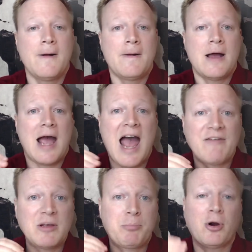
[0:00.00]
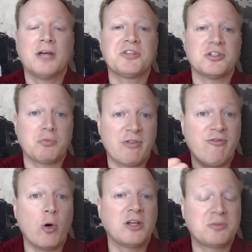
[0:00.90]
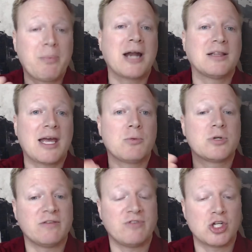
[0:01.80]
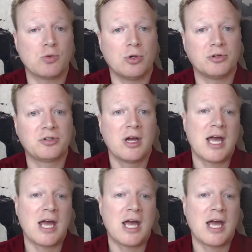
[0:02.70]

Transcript: having presence with voice, body language, and visuals,